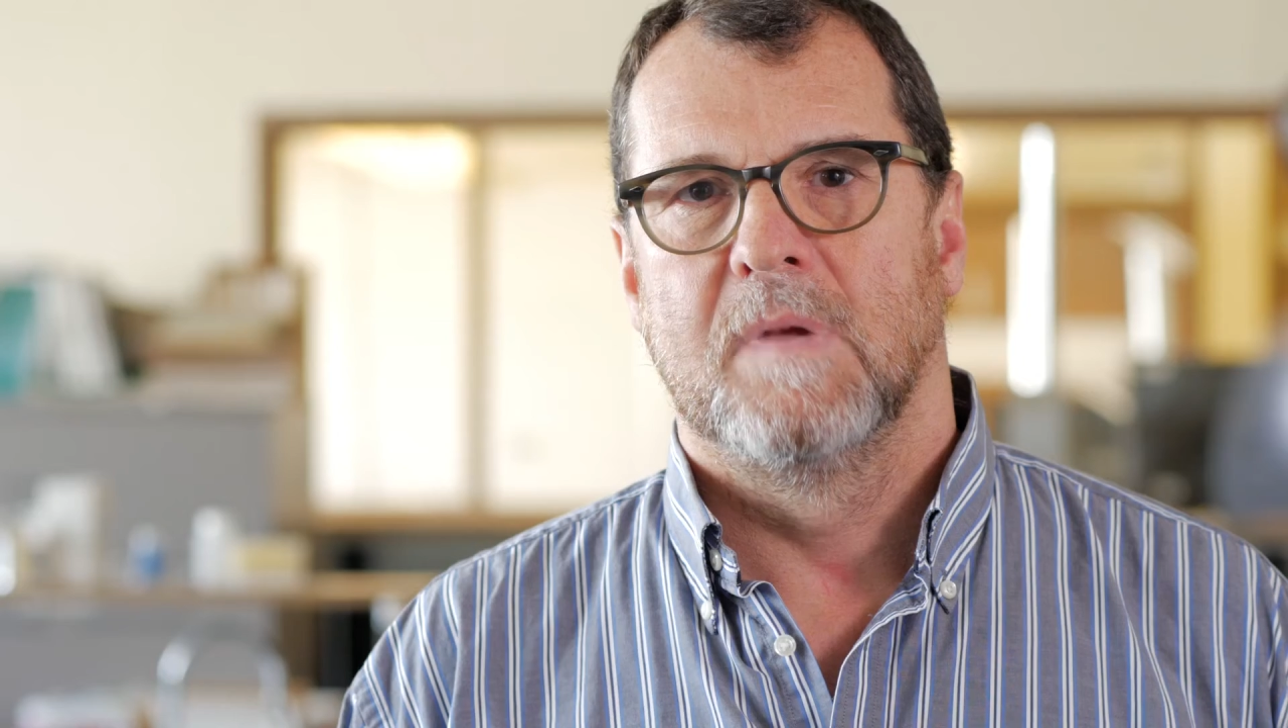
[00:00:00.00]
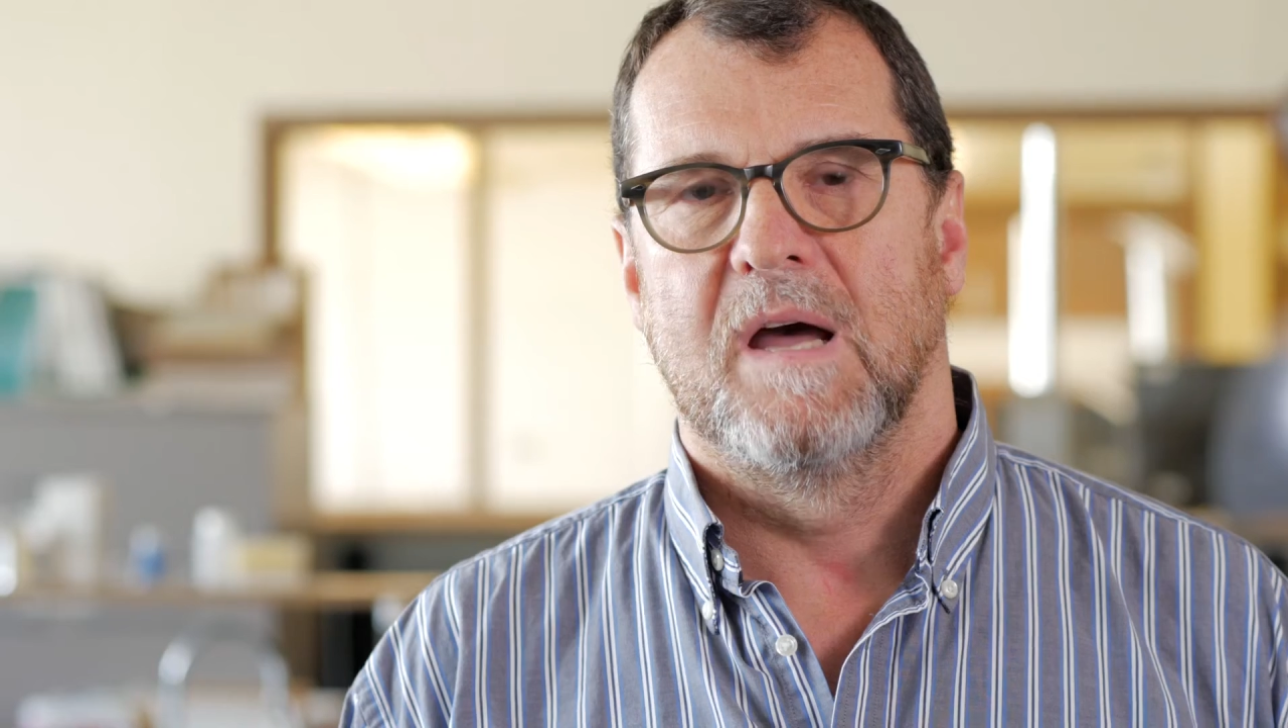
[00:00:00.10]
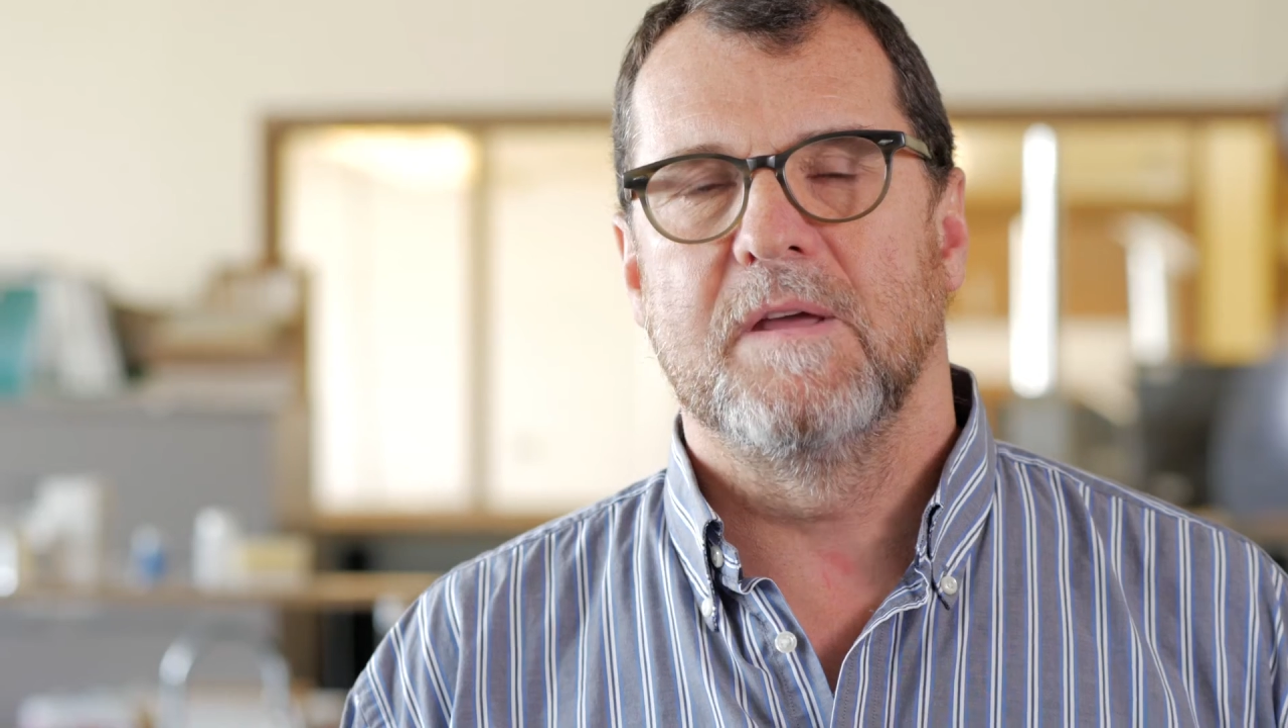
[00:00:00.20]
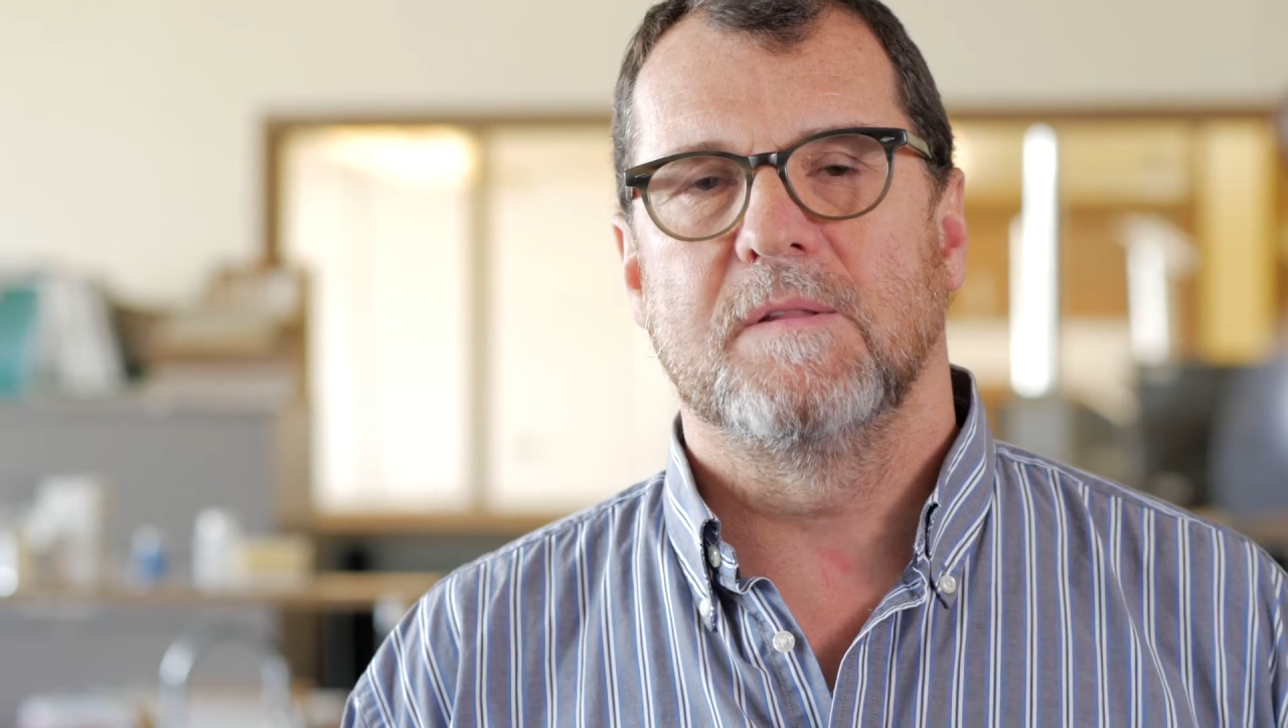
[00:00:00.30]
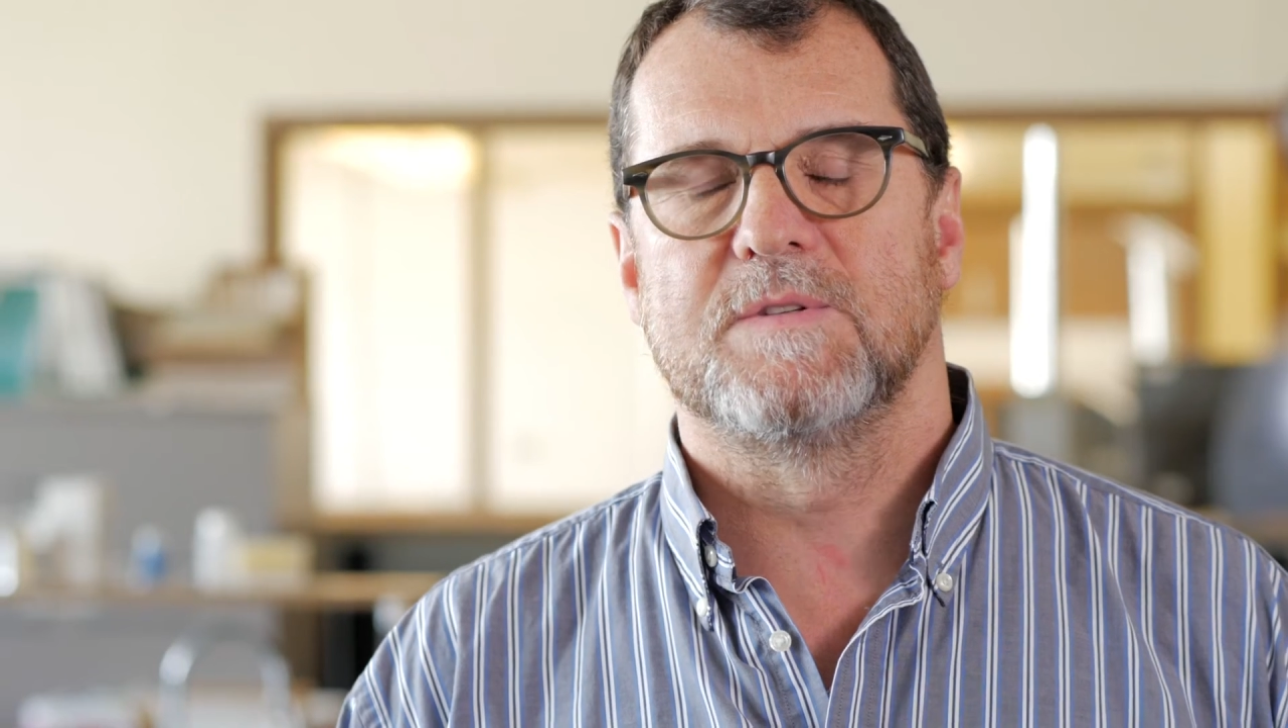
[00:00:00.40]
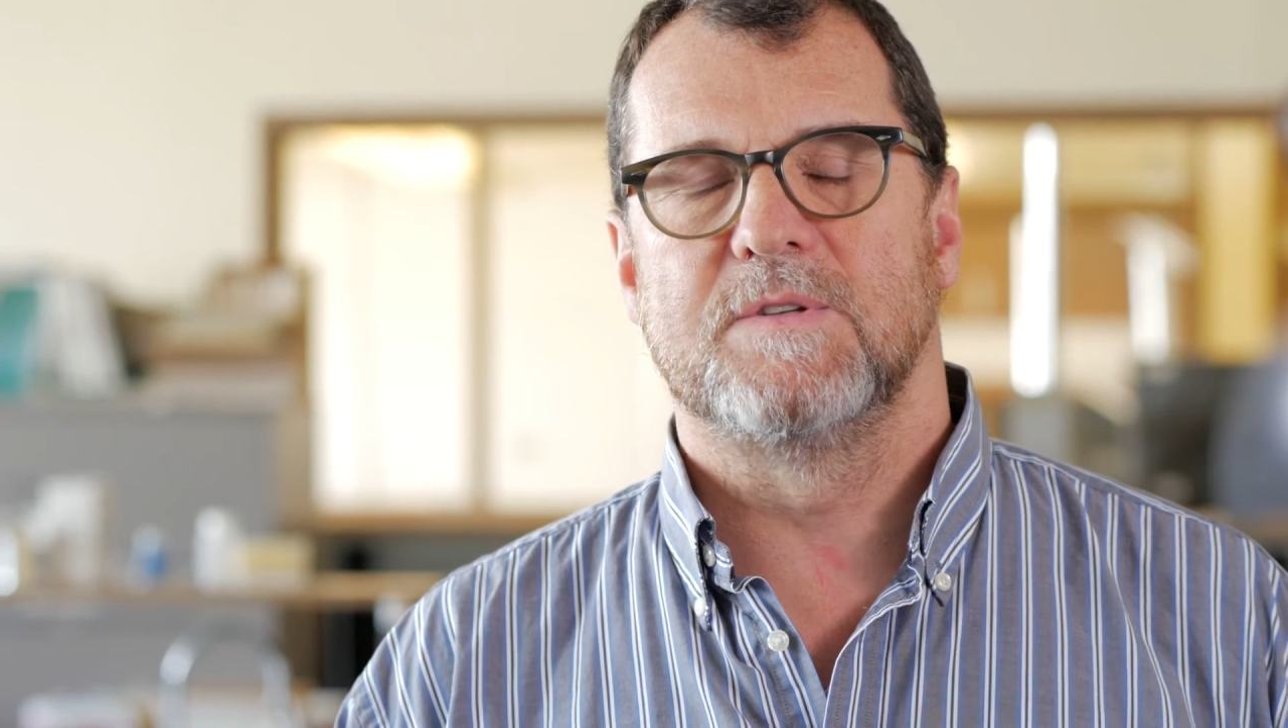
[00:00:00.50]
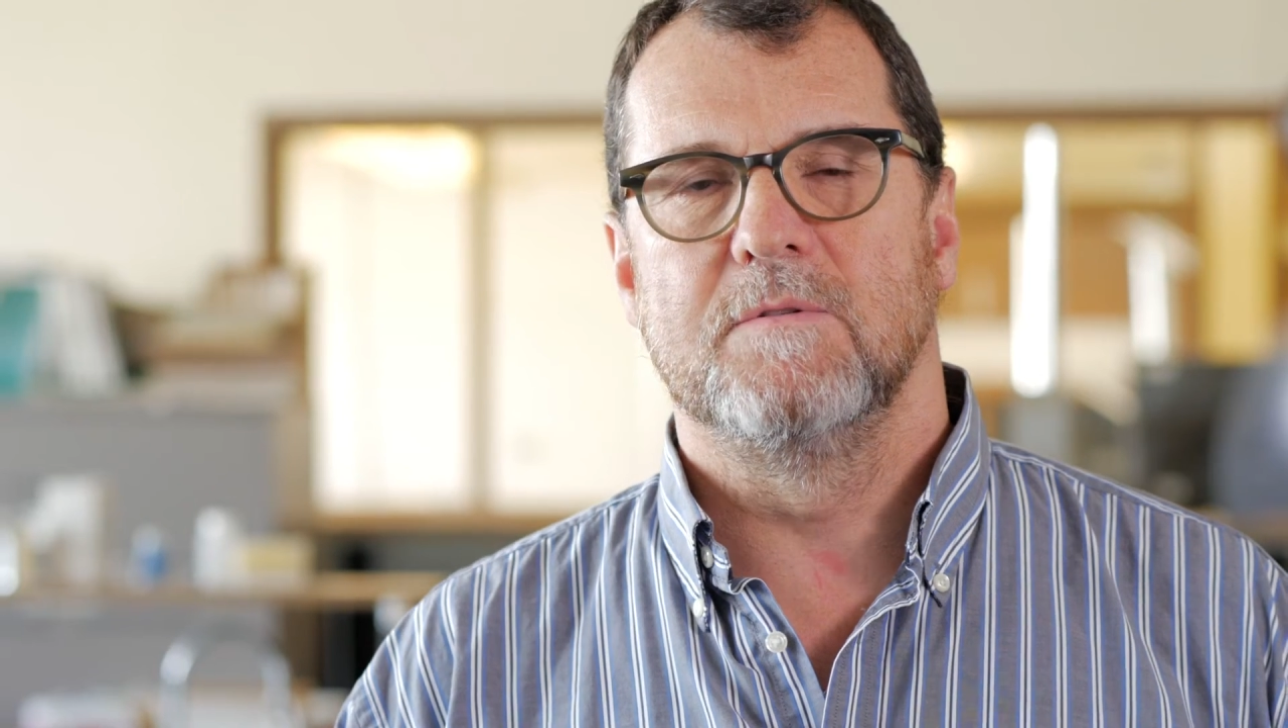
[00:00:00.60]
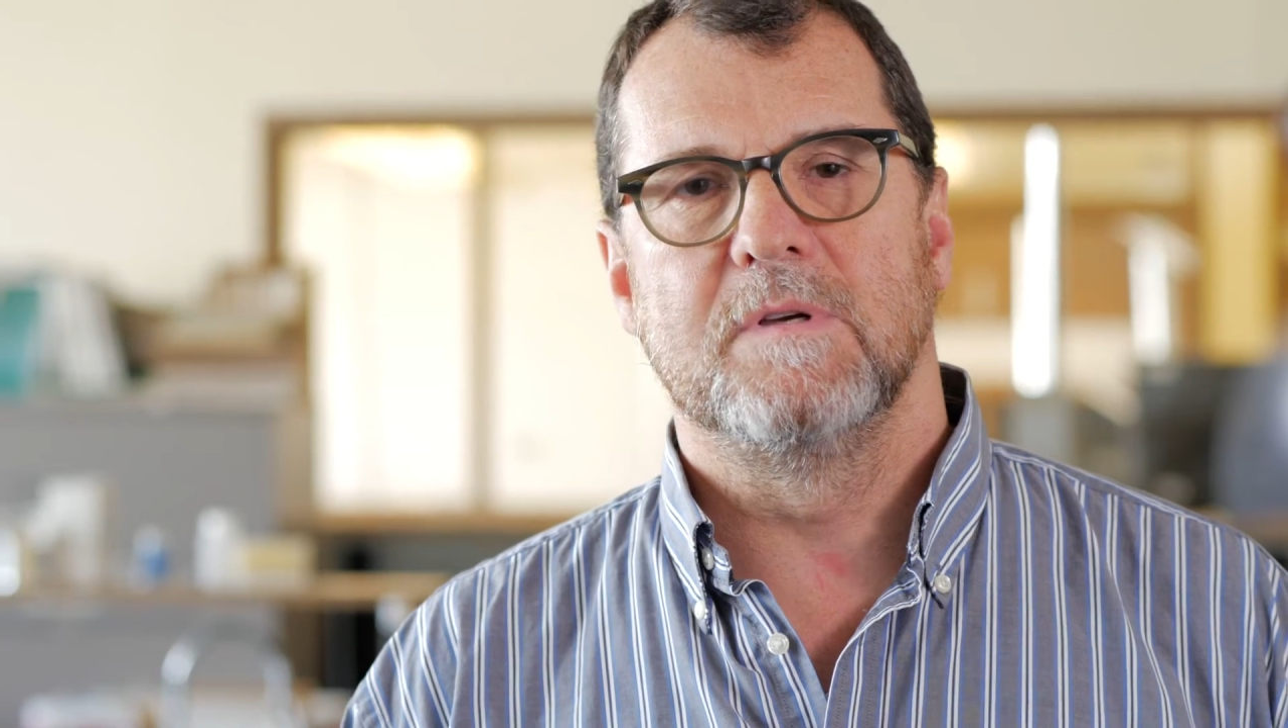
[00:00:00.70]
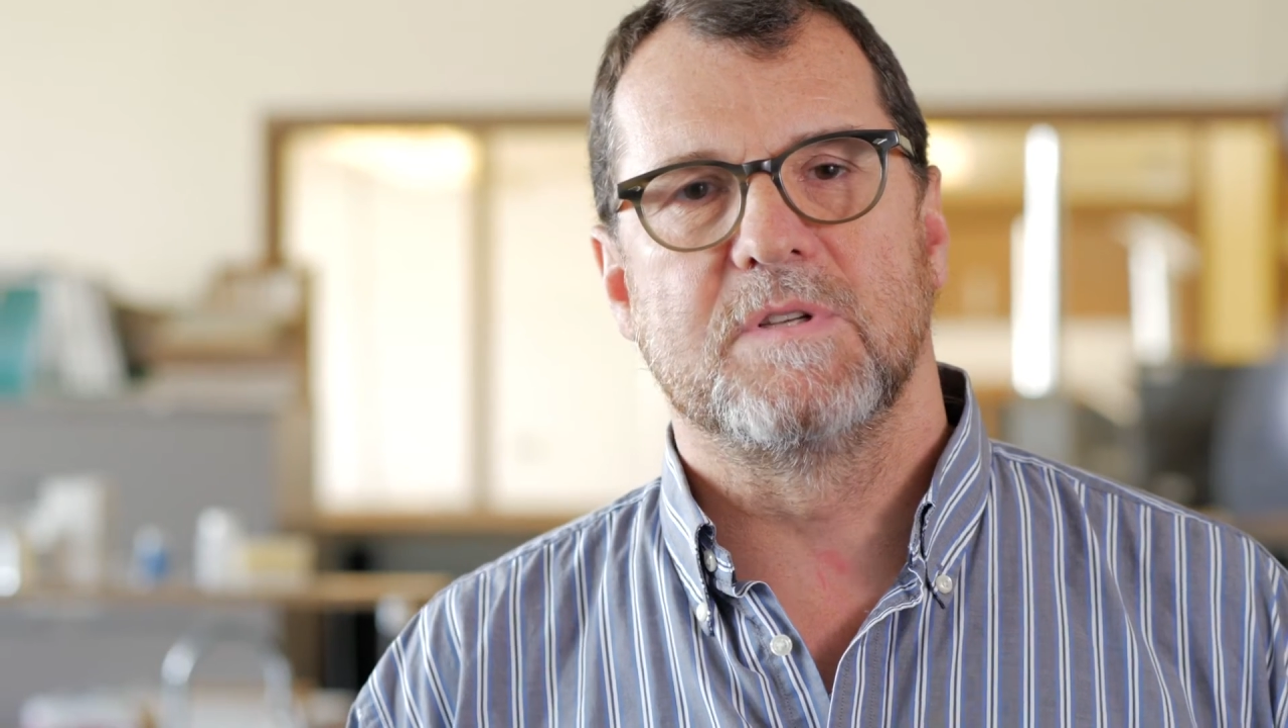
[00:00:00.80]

I think the student